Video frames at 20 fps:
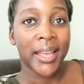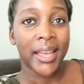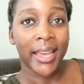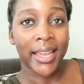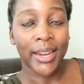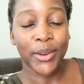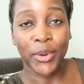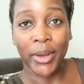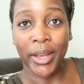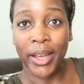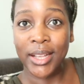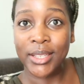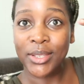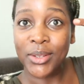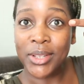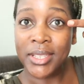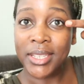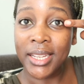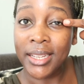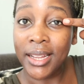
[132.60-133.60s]
Anyway,
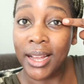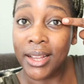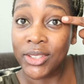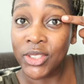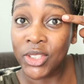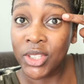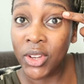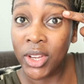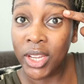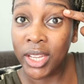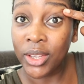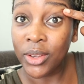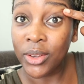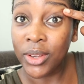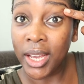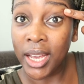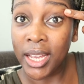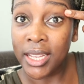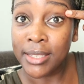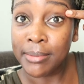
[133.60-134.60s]
I'll show you
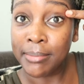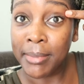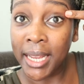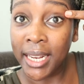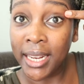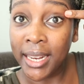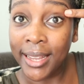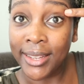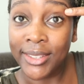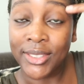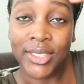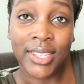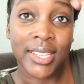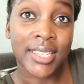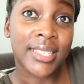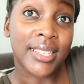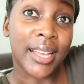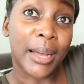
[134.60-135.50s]
guys my lashes.